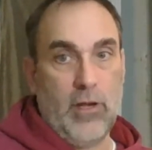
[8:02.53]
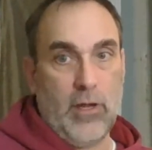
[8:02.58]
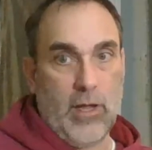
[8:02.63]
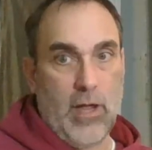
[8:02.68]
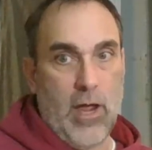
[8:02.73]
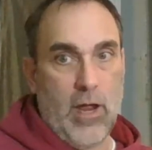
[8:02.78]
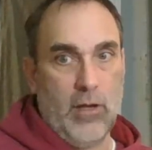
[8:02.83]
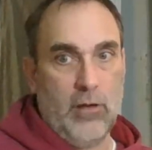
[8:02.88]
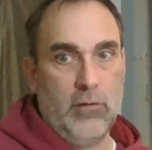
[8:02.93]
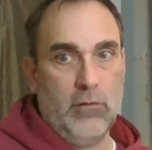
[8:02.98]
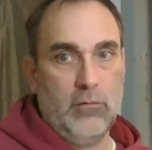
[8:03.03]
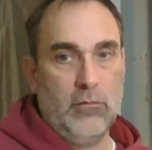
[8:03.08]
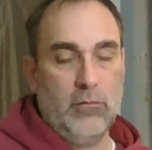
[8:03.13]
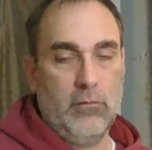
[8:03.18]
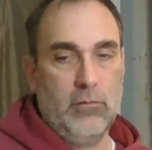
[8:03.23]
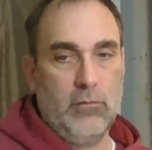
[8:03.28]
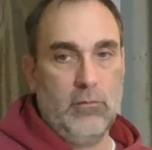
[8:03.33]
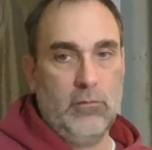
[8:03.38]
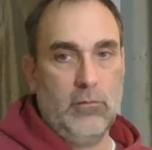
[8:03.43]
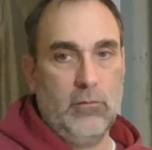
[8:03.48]
again,
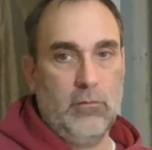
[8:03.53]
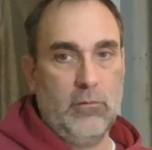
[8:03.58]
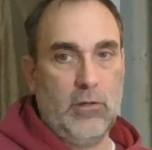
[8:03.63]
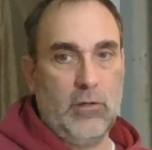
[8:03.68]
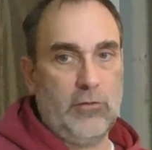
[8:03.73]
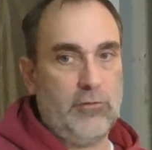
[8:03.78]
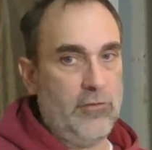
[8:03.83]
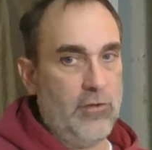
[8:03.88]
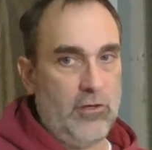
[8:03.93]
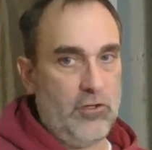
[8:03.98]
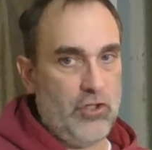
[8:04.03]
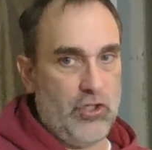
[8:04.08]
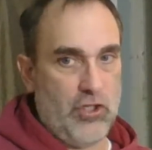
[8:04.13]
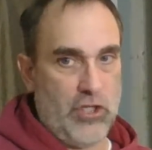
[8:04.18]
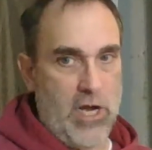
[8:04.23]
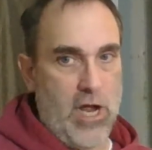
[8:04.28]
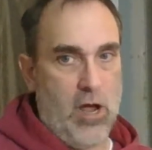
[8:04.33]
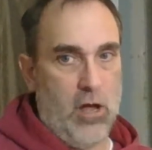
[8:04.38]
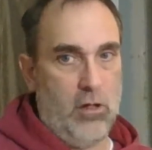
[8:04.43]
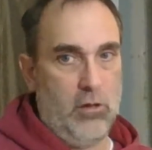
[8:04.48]
it's not a
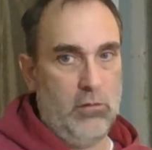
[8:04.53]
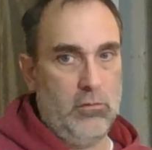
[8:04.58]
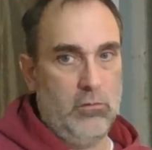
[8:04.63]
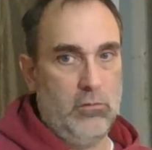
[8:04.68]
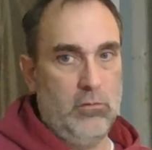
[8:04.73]
shall.